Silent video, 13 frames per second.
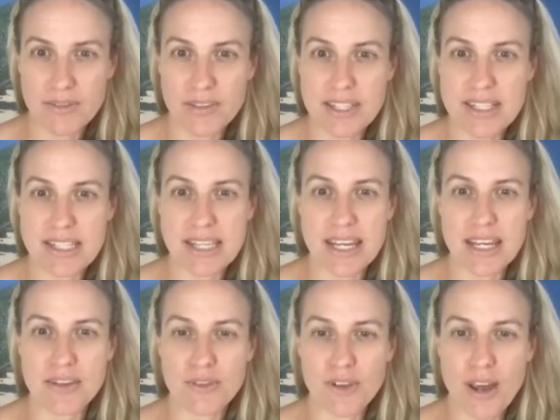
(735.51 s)
for this
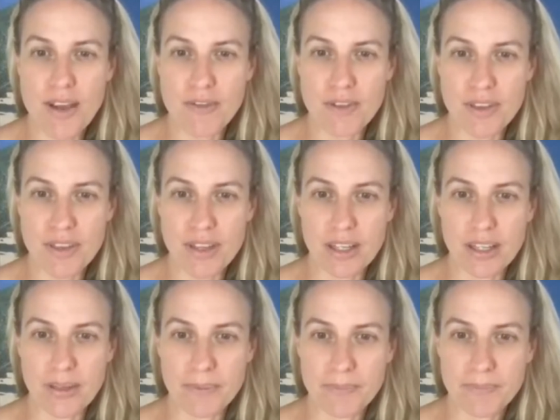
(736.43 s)
need for
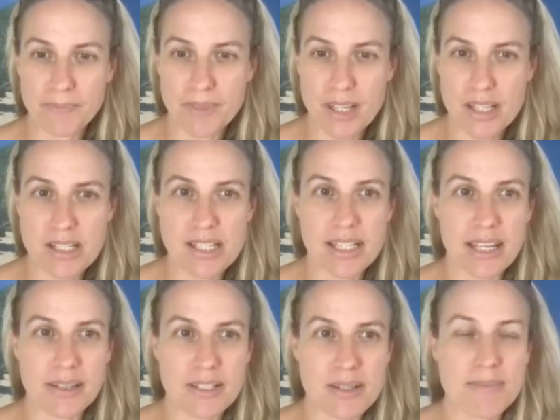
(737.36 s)
everything
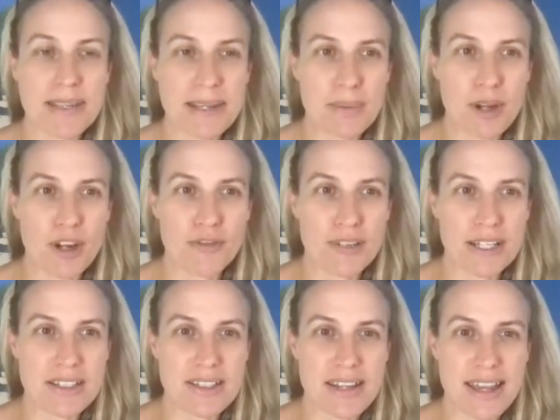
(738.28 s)
to be
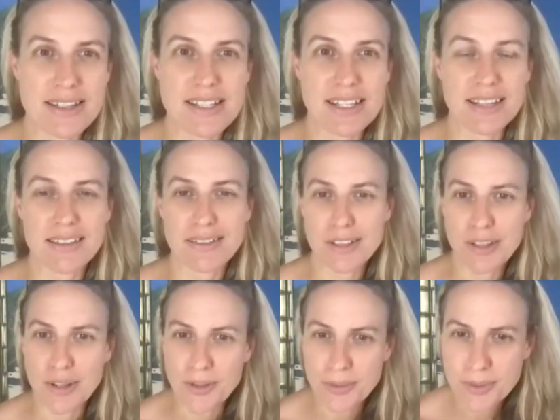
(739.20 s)
perfect and to,
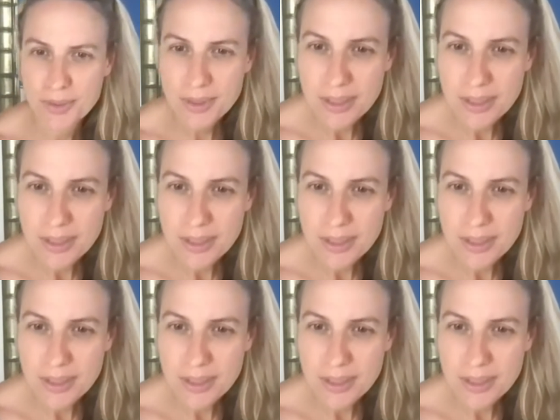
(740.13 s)
you know,